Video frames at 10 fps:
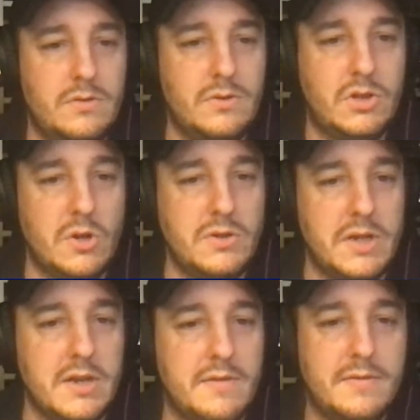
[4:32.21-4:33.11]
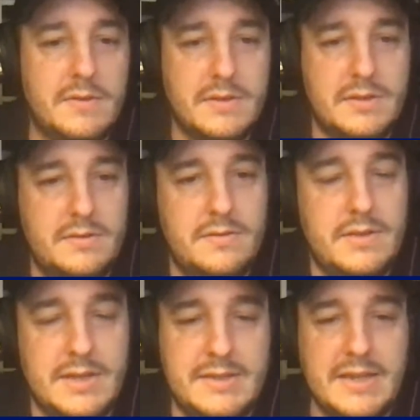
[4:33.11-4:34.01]
Jonesy,
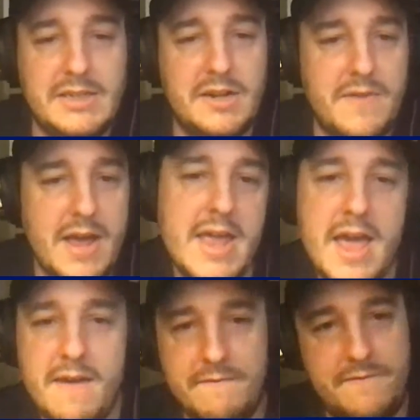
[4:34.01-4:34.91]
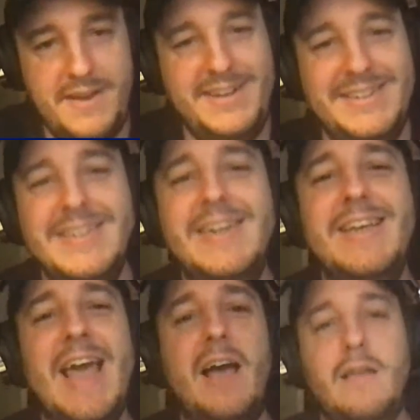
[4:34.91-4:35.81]
that's sensitive AF.
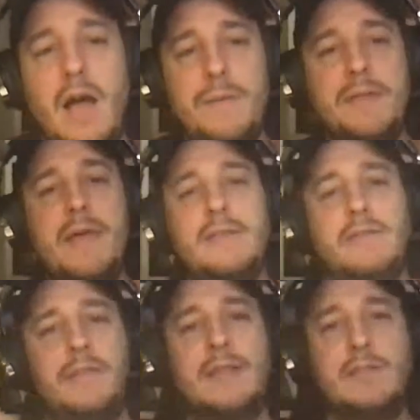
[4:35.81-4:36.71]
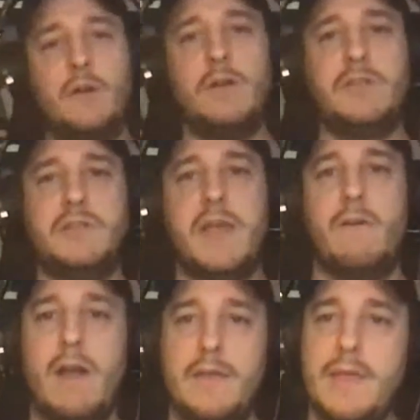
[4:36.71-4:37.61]
Yeah, I mean, that's the craziest thing,
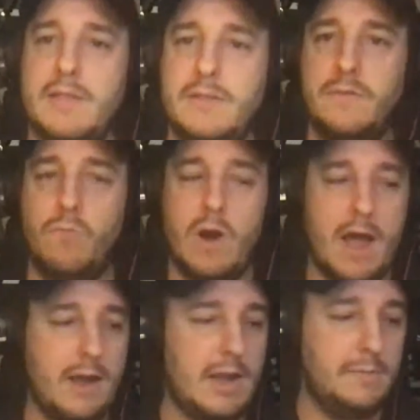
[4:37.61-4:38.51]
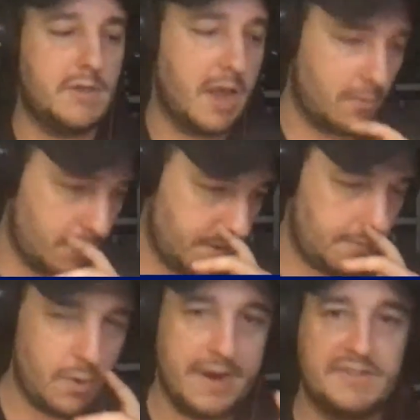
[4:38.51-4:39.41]
right? And that's what I keep saying when
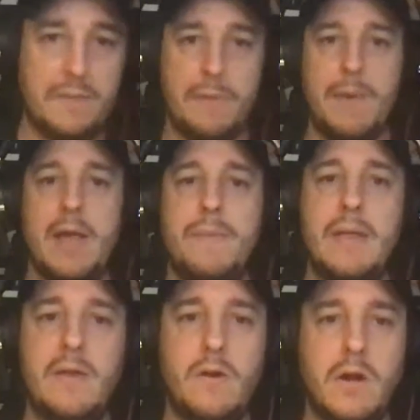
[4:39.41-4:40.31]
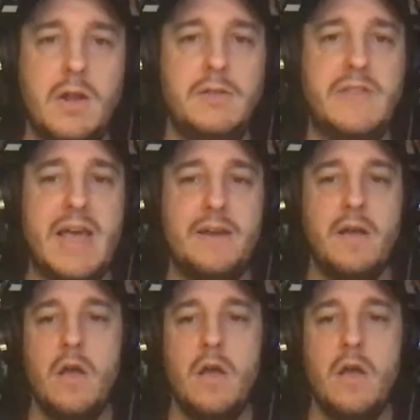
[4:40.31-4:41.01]
people are asking me my opinion on it, is that